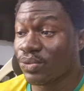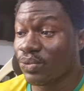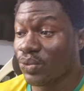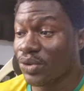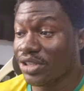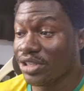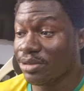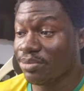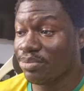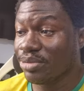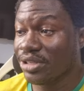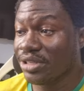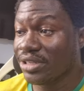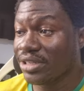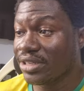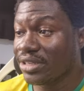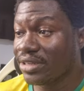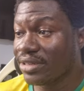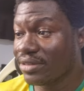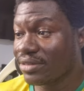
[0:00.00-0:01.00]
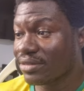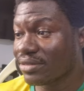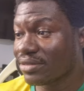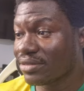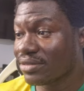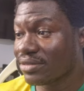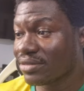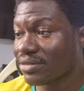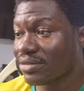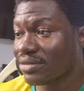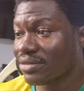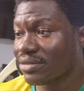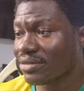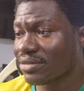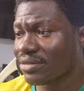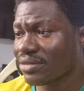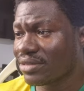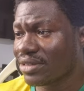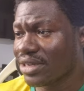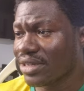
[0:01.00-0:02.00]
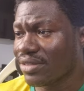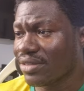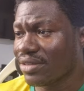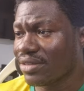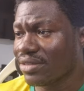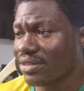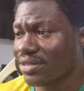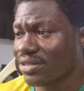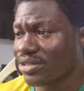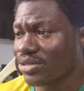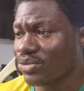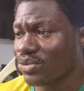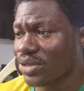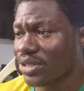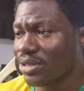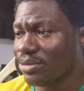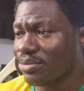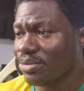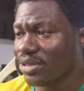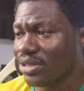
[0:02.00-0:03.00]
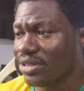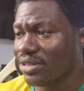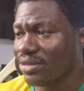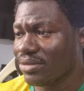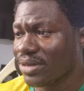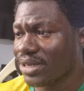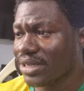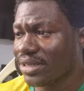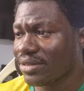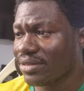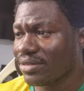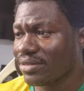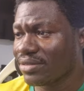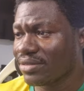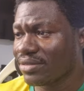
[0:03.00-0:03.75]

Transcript: Wikipedia, I think this is Wikipedia, right?